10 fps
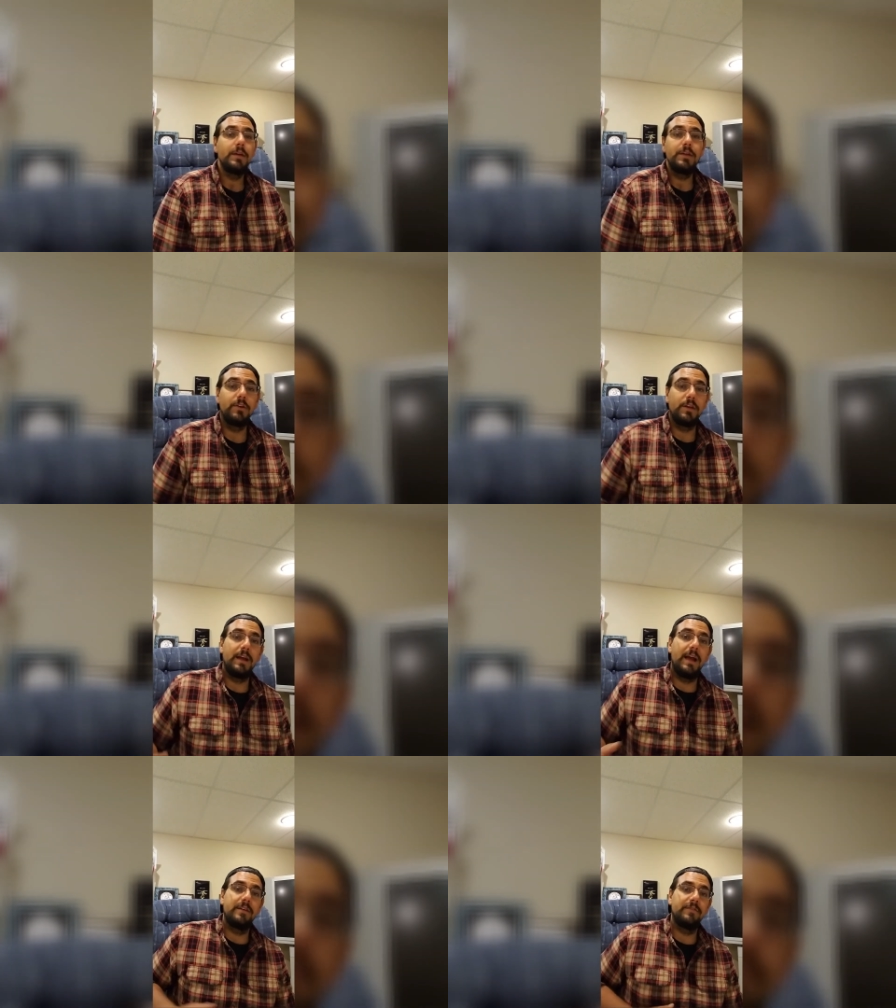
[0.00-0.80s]
you can
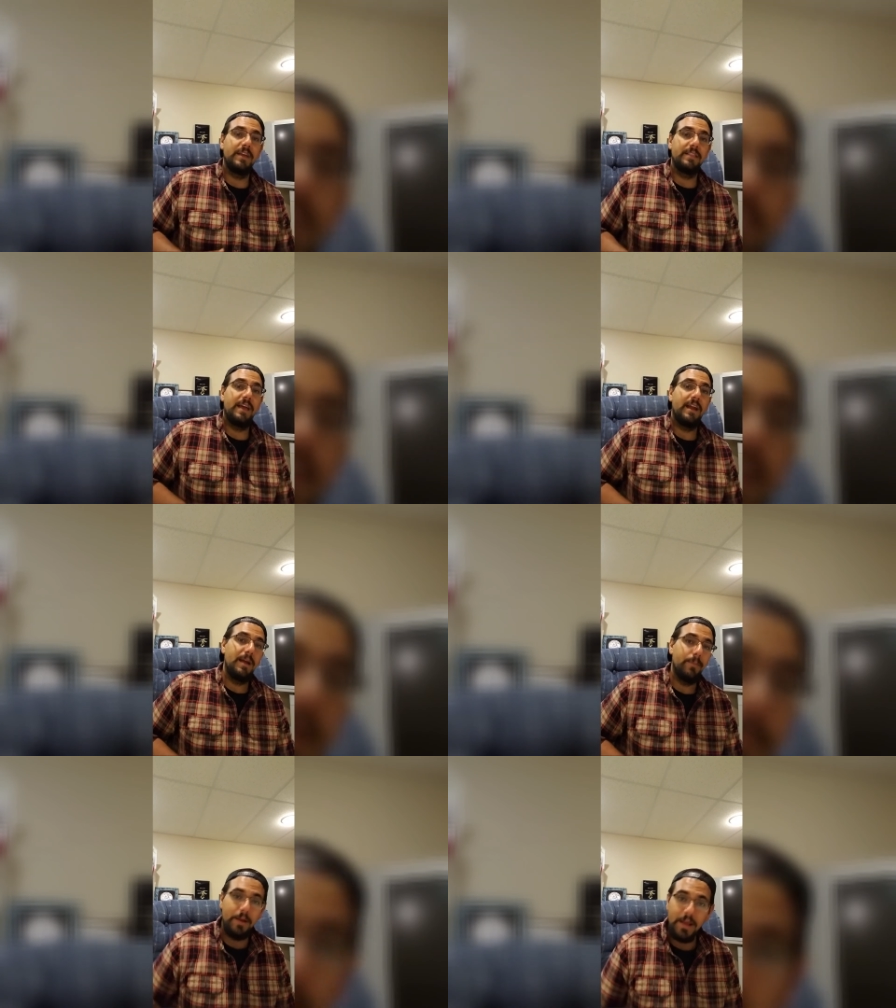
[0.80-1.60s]
kind of get that
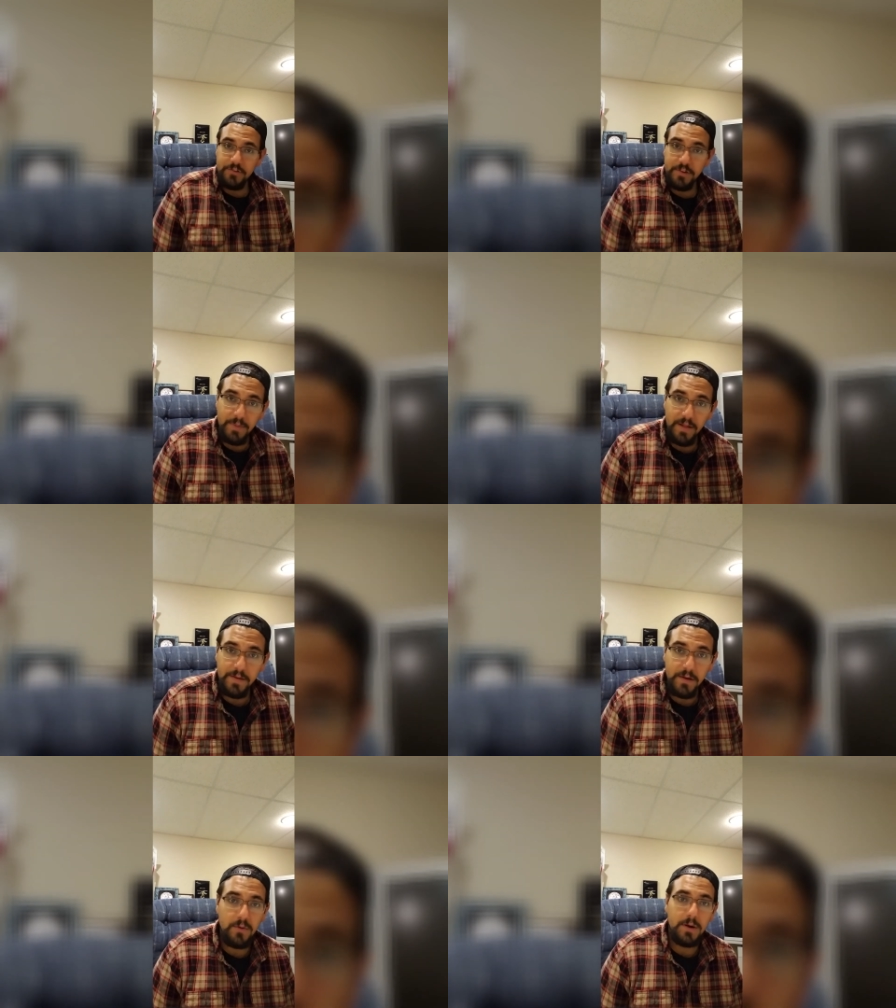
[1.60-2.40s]
hibernation belly
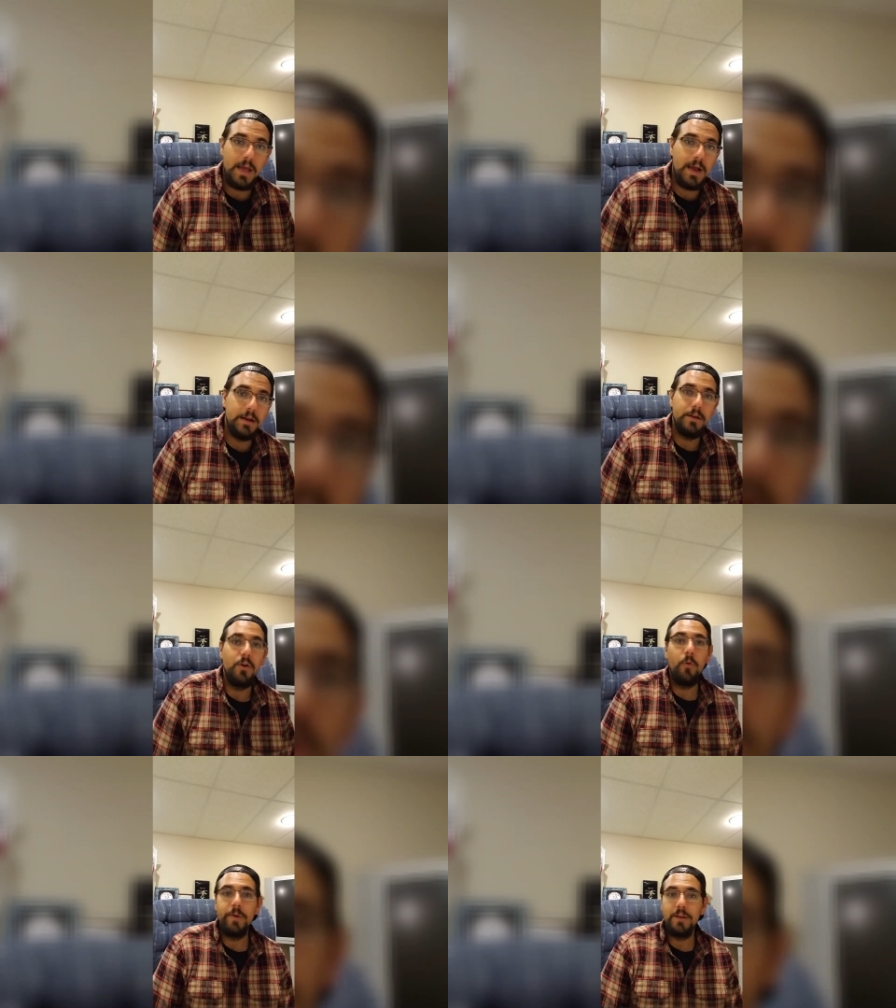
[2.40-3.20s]
going on and
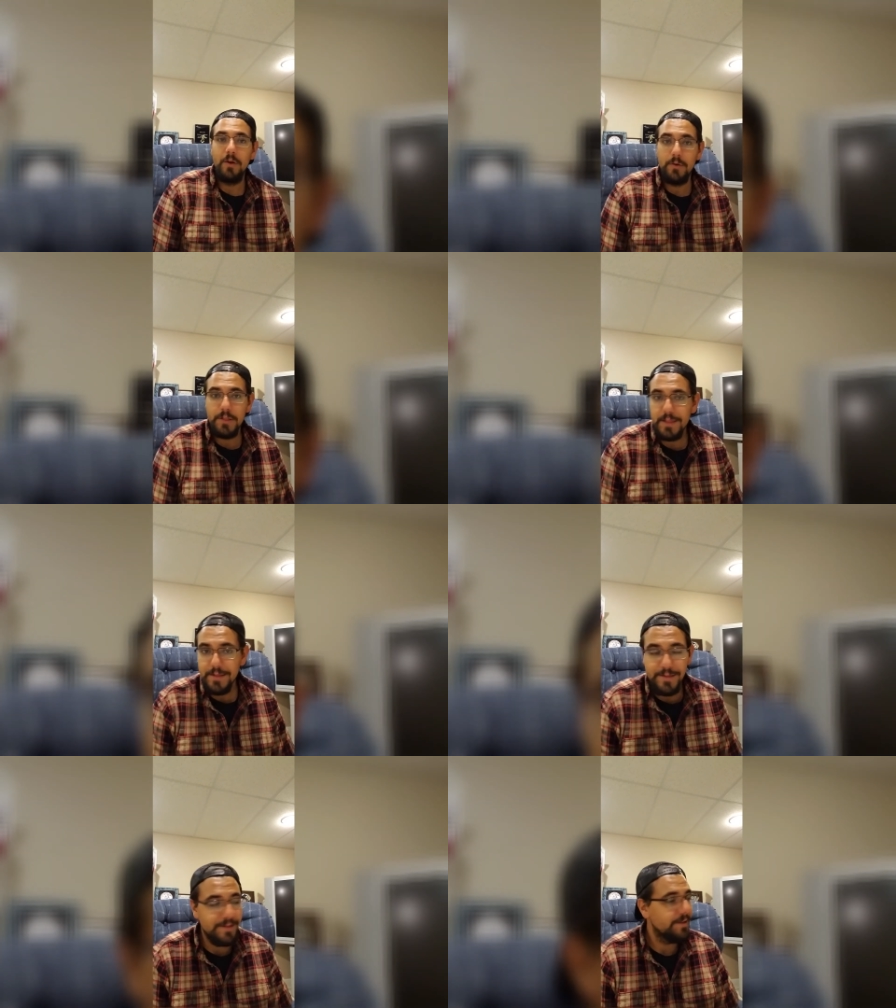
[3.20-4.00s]
nobody
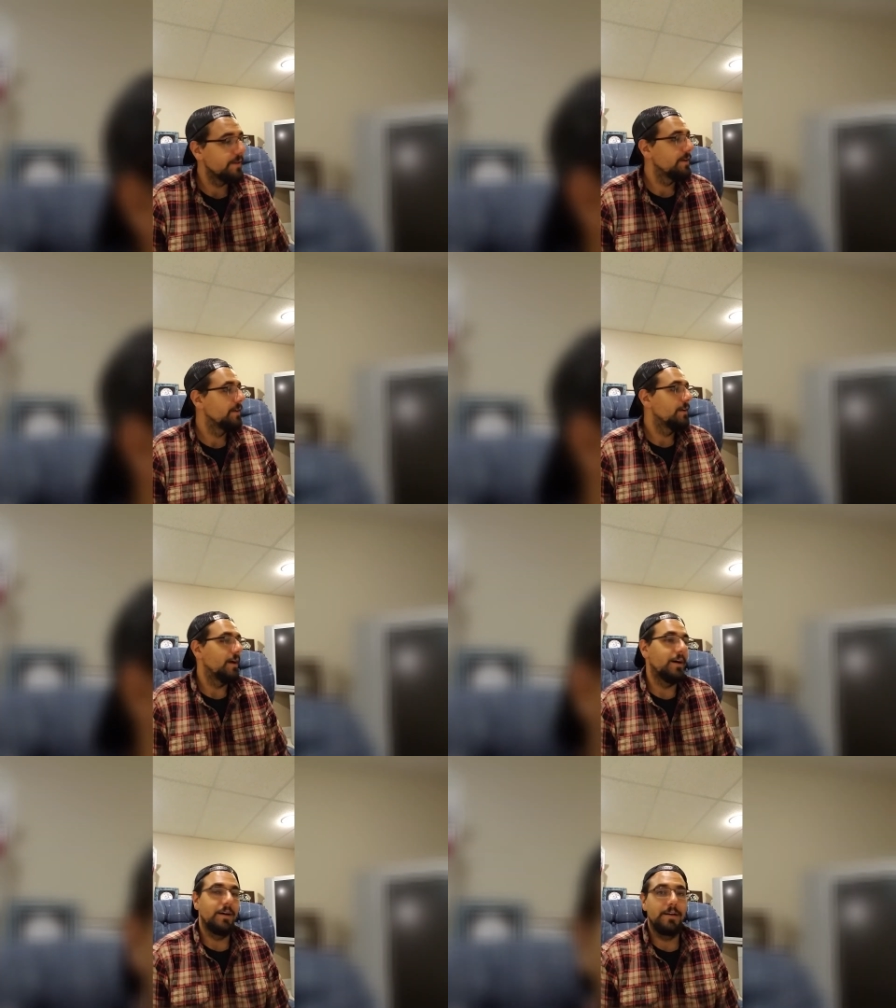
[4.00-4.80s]
notices,
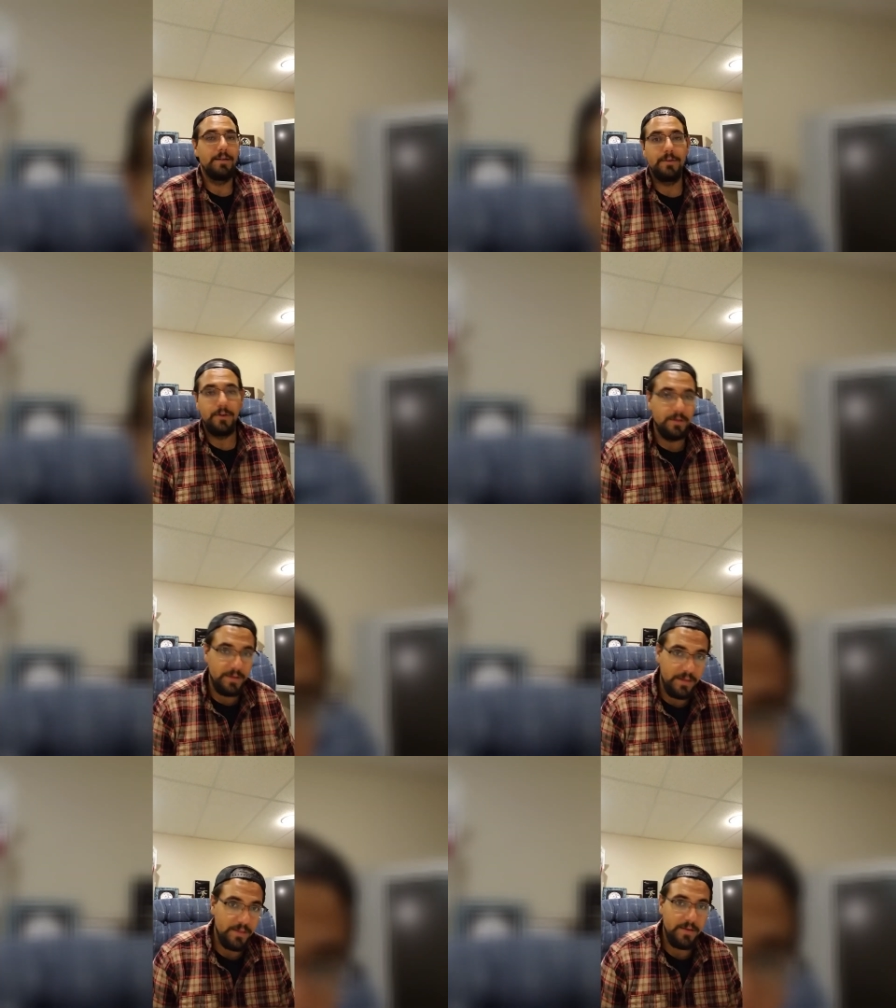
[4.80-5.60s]
or at
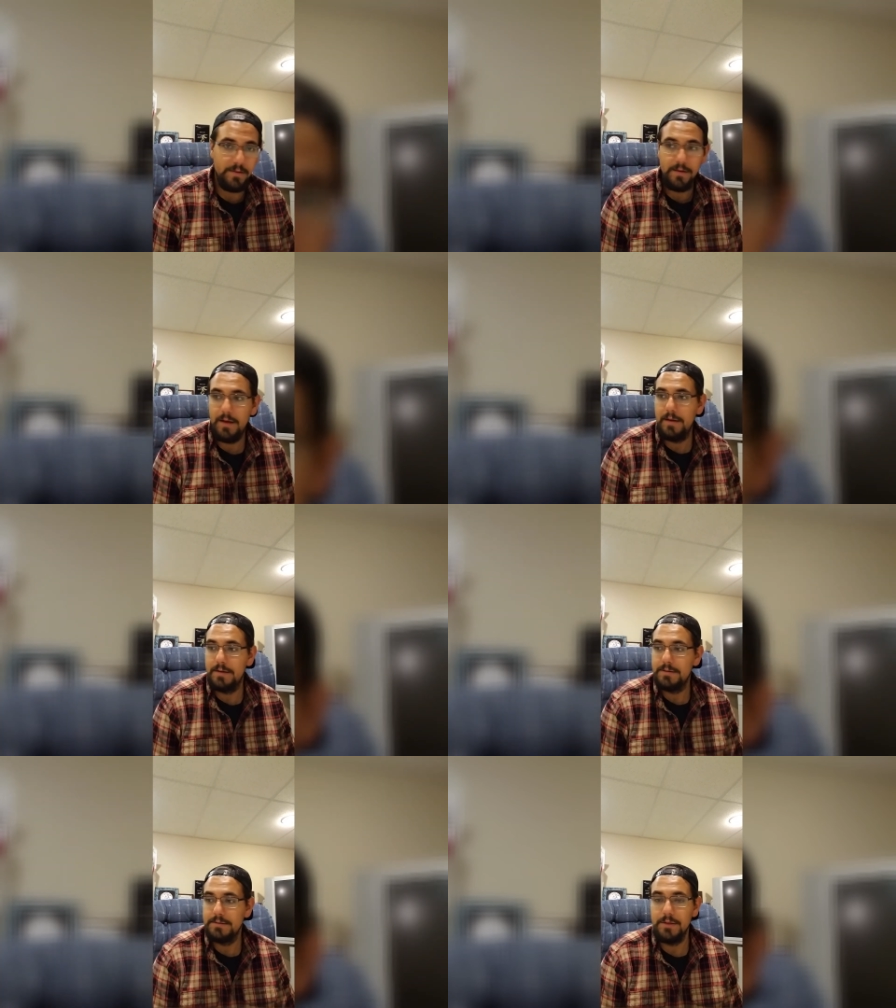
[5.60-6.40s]
least
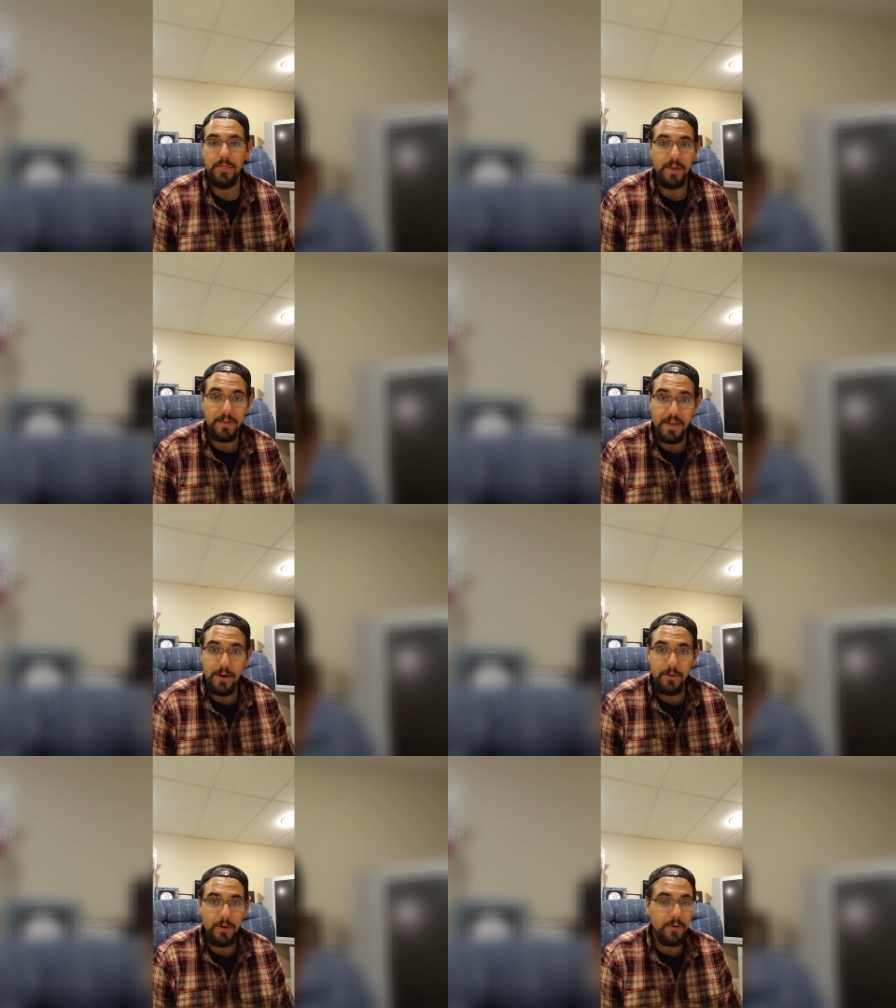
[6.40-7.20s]
you think they
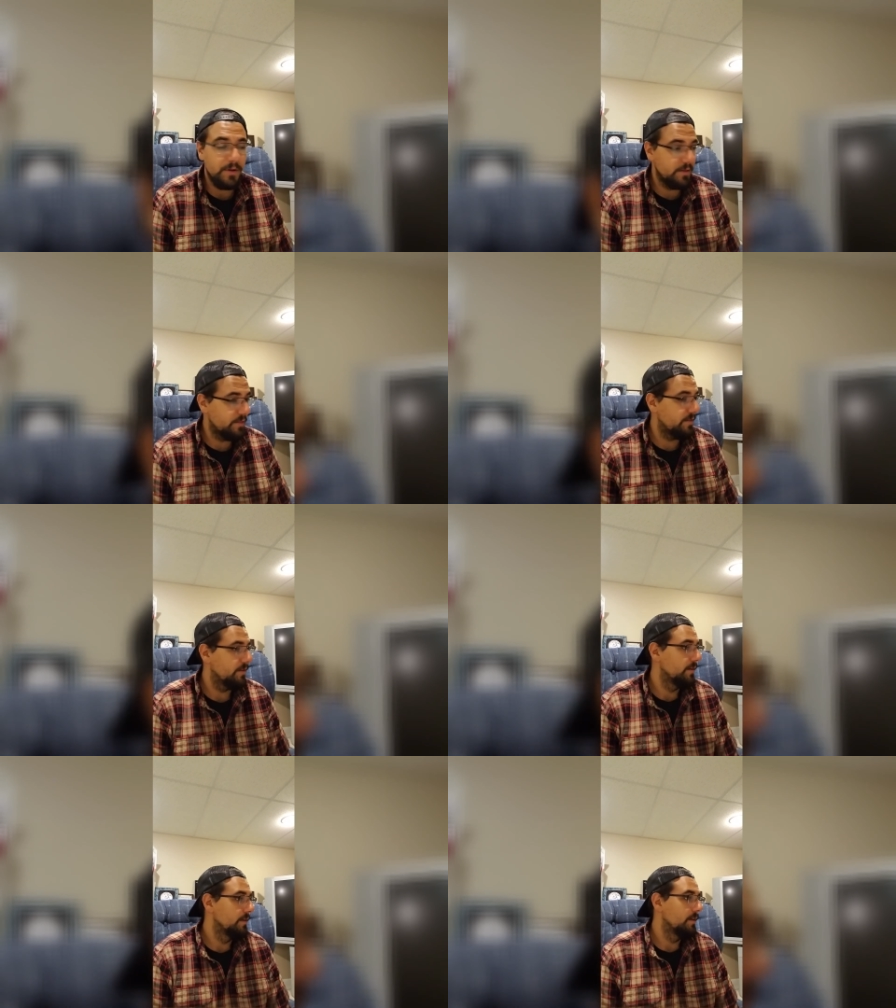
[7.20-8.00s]
don't notice.
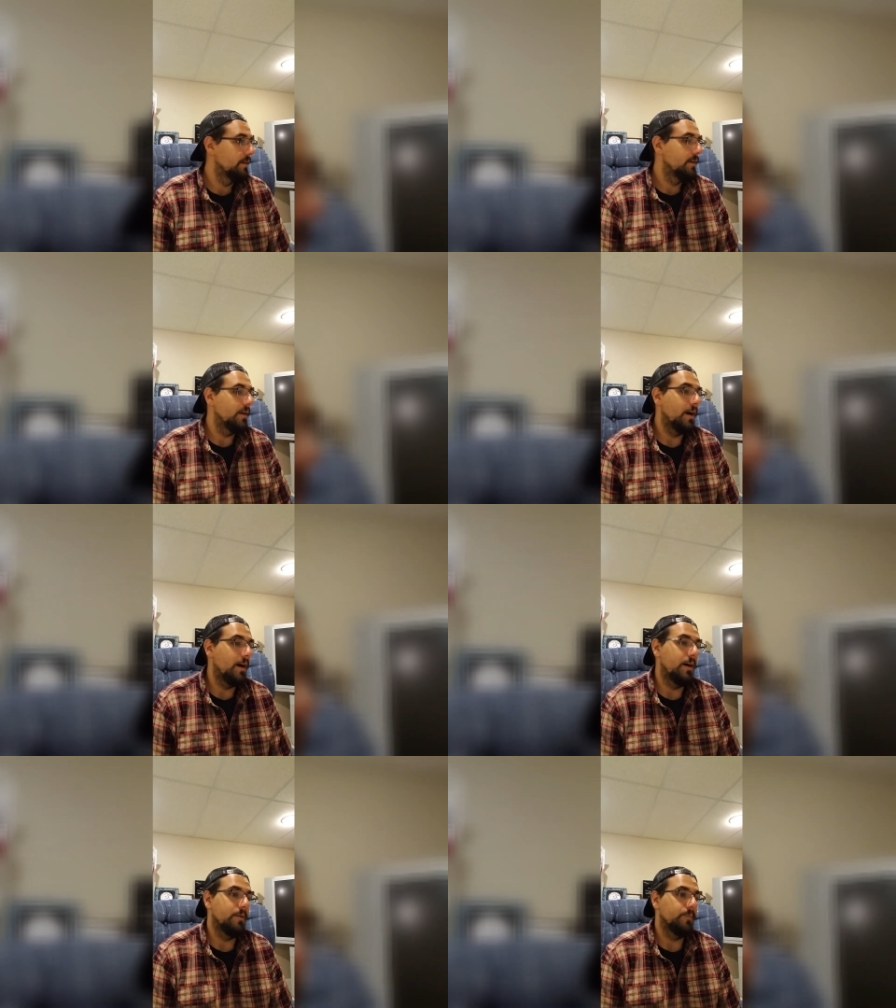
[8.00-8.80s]

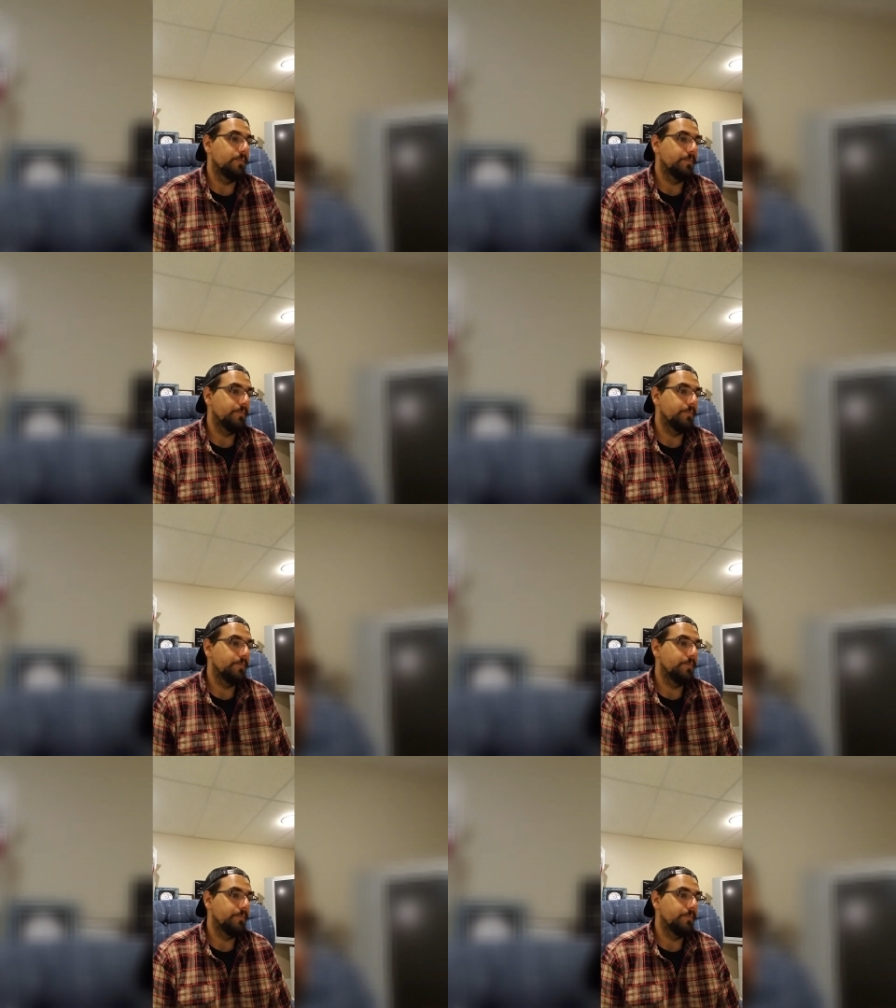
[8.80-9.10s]
And